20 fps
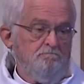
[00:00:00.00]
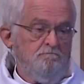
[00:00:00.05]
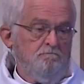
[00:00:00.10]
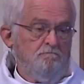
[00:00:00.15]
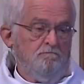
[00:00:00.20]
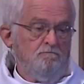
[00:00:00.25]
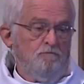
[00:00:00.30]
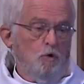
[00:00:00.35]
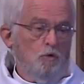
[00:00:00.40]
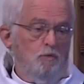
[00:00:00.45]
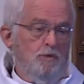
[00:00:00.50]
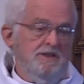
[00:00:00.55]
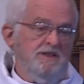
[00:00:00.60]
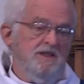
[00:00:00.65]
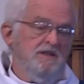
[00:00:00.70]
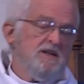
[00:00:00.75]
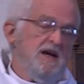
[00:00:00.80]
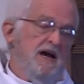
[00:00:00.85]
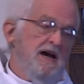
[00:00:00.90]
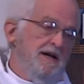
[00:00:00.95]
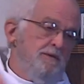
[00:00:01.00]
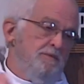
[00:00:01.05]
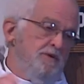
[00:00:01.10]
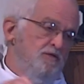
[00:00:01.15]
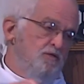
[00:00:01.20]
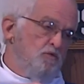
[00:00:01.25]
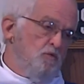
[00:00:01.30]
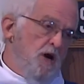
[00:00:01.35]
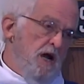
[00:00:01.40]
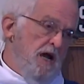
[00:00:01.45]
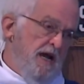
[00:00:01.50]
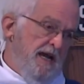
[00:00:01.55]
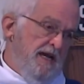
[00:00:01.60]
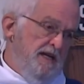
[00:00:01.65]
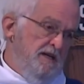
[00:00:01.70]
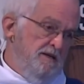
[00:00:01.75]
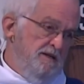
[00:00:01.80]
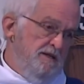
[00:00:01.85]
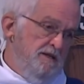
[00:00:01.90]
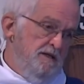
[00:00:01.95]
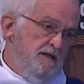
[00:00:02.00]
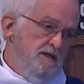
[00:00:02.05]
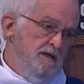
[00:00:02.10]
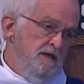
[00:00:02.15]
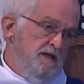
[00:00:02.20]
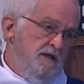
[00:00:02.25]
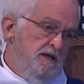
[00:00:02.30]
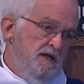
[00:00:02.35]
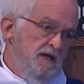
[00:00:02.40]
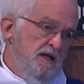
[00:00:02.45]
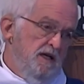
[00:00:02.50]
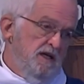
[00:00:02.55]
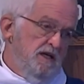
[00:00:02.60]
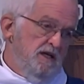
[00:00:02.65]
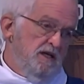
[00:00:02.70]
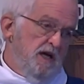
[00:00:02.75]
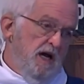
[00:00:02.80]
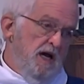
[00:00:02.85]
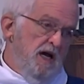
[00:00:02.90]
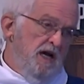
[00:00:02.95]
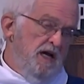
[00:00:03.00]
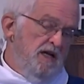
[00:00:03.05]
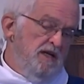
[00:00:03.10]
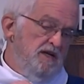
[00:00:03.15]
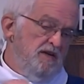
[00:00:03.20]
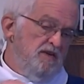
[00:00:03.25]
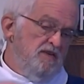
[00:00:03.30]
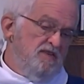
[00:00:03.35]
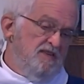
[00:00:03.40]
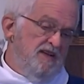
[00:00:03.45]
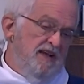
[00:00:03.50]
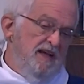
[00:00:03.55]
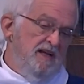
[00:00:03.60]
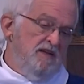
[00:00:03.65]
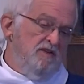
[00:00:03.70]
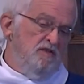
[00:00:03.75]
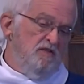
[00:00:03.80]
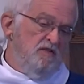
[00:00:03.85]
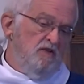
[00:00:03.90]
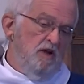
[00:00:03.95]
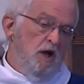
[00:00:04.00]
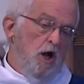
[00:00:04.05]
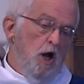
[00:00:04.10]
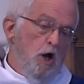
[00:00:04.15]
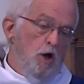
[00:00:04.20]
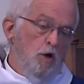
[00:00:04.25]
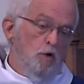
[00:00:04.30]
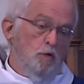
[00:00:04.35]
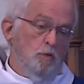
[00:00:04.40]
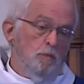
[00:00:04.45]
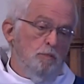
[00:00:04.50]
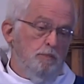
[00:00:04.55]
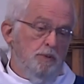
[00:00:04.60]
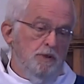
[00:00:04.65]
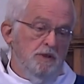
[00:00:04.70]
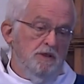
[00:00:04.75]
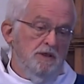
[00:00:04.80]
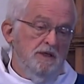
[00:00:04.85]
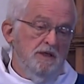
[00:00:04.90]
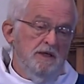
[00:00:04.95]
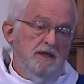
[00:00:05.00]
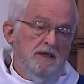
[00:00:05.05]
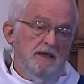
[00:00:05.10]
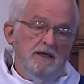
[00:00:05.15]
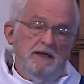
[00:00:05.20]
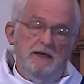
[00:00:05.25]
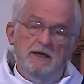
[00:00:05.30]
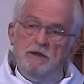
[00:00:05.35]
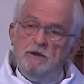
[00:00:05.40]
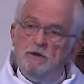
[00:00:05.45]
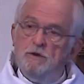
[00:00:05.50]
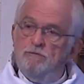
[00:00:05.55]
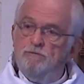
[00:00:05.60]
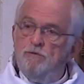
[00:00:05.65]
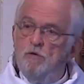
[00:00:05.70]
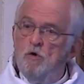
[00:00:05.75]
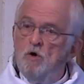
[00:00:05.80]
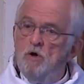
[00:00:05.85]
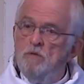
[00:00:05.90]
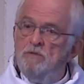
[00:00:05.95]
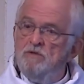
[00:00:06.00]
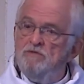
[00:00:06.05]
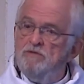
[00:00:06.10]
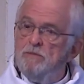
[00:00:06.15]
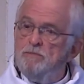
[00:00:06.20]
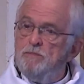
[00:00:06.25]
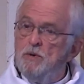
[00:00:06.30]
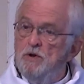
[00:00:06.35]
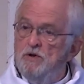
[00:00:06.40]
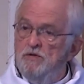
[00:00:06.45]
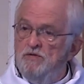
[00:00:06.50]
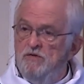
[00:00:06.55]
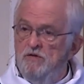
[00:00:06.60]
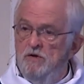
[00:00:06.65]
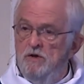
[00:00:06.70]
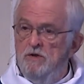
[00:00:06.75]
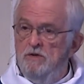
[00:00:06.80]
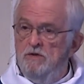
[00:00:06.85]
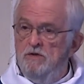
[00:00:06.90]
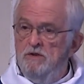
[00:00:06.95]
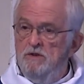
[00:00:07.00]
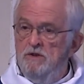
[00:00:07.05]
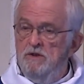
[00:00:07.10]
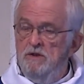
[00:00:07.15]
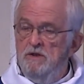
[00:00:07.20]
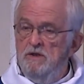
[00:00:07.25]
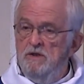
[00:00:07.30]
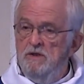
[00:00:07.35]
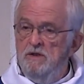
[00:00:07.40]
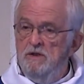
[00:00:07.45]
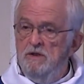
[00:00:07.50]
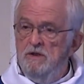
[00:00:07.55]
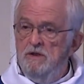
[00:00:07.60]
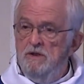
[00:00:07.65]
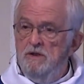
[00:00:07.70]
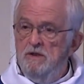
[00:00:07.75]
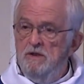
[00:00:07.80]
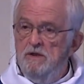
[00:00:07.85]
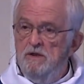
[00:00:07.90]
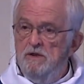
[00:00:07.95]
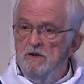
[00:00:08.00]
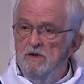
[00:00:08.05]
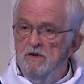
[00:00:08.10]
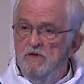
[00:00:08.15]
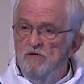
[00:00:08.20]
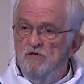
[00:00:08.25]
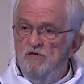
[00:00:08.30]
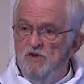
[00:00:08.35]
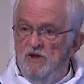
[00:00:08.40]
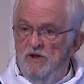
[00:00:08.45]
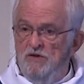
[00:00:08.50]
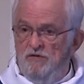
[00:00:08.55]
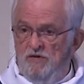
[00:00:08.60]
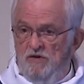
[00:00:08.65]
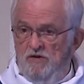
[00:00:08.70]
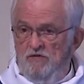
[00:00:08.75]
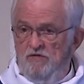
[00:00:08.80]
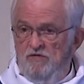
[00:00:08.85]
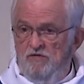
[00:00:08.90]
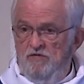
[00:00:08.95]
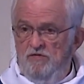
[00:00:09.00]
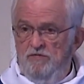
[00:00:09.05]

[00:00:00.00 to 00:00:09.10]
For when the time is right, God sends hope in the form of a person Jesus.